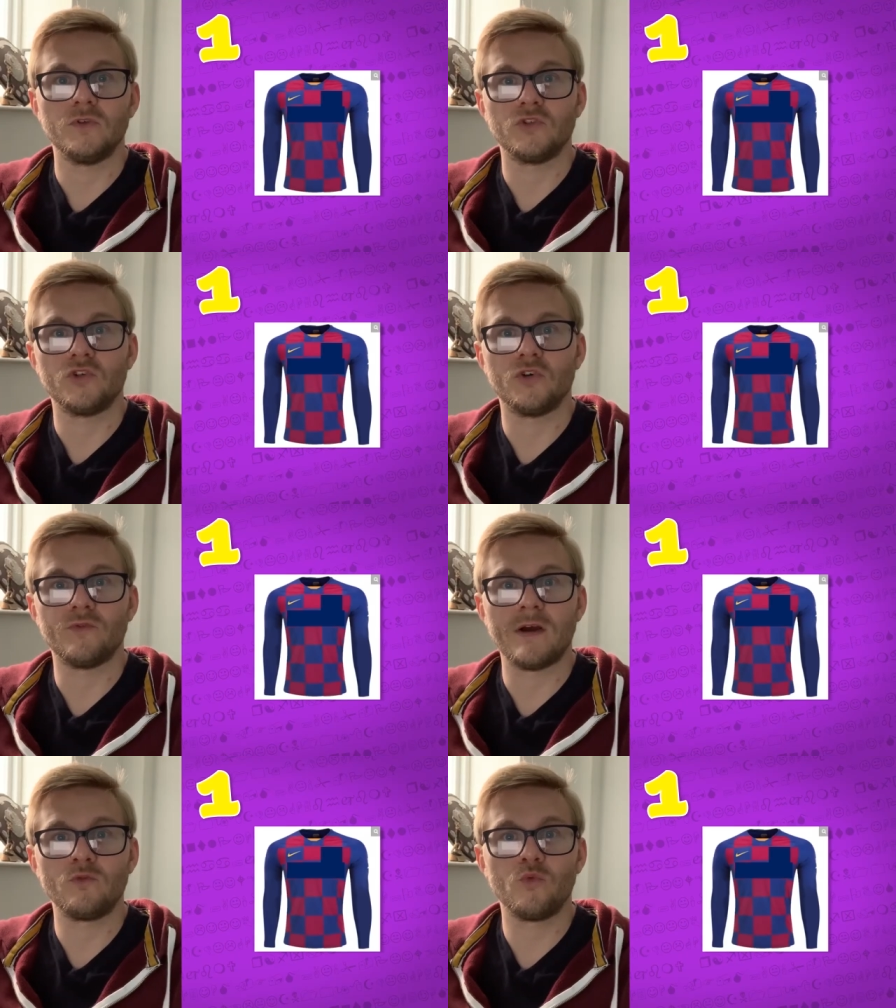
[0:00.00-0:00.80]
So
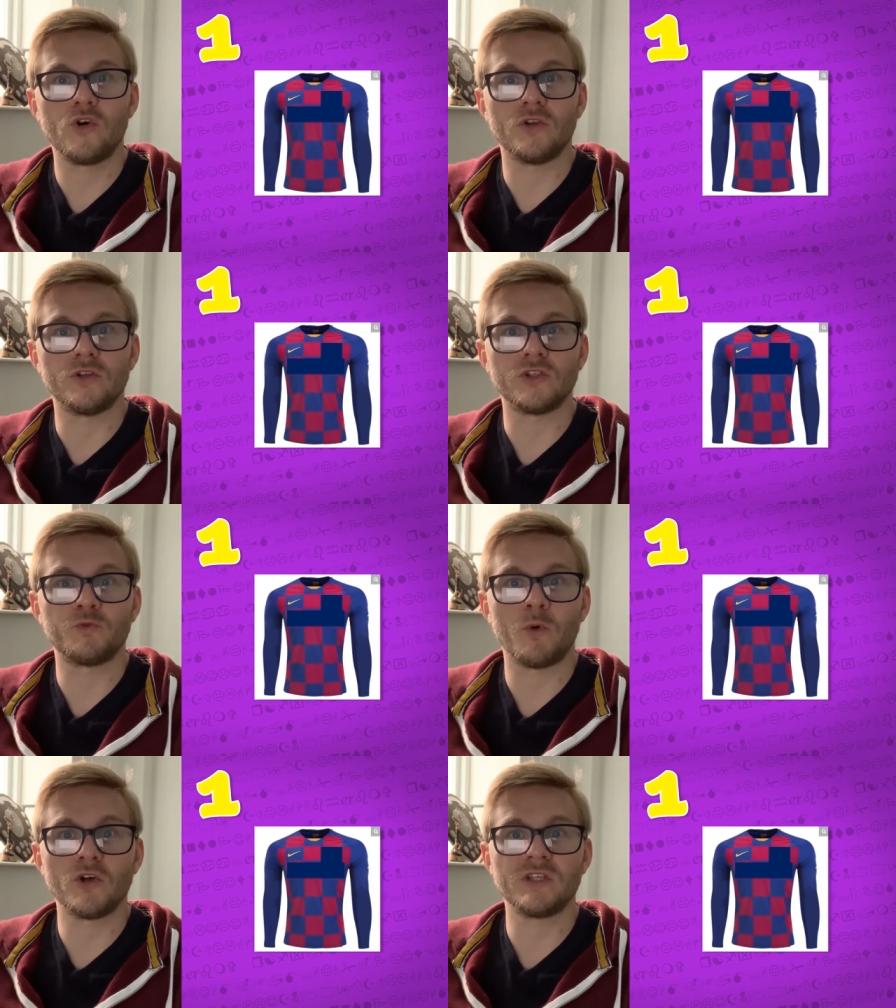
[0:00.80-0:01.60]
round one,
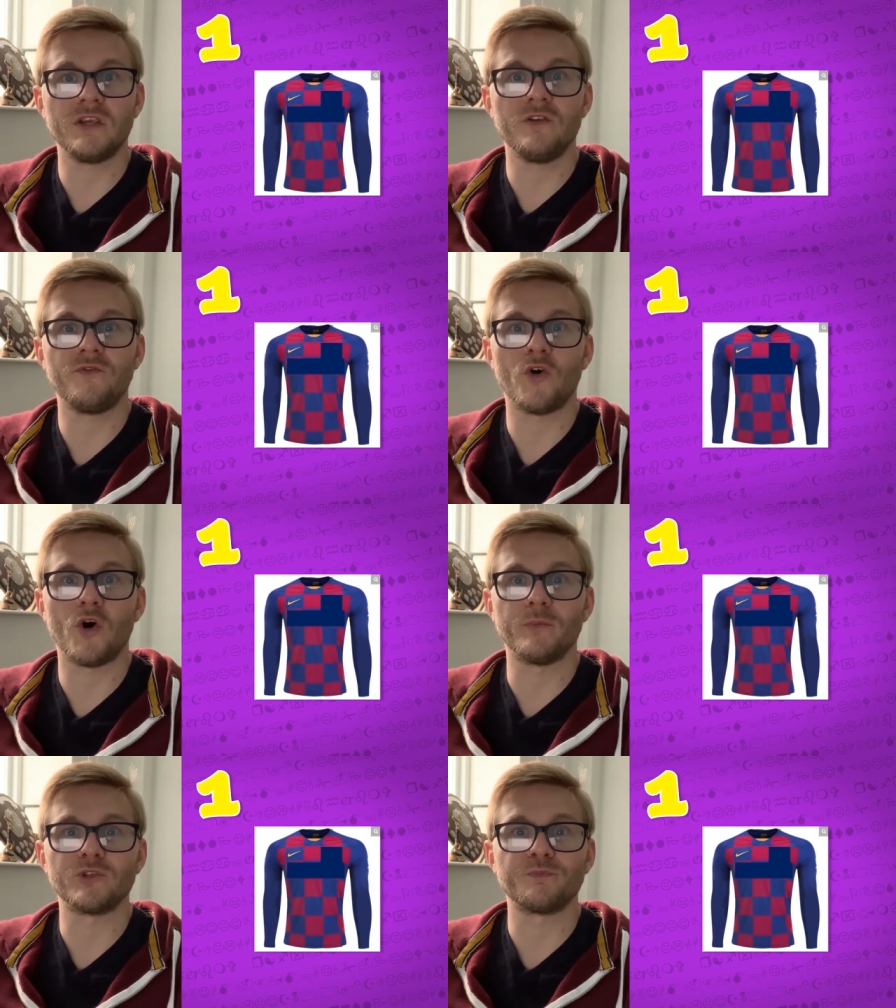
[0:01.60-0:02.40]
sporting
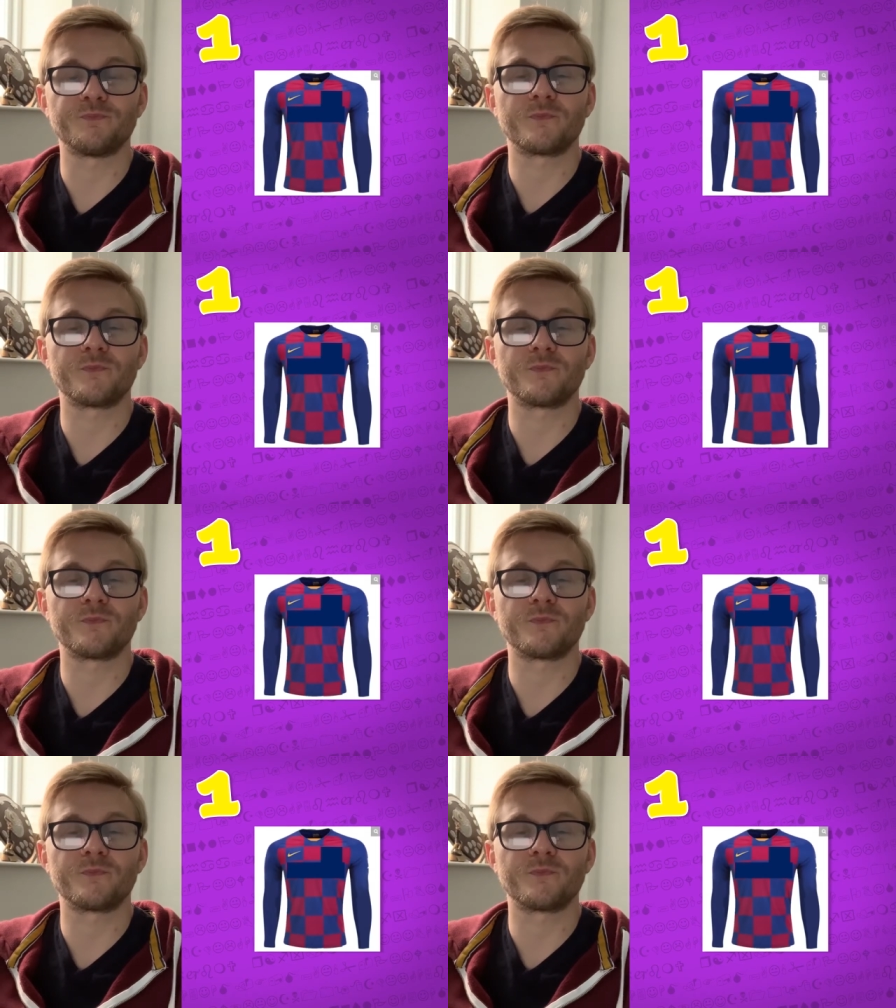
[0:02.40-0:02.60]
uniforms.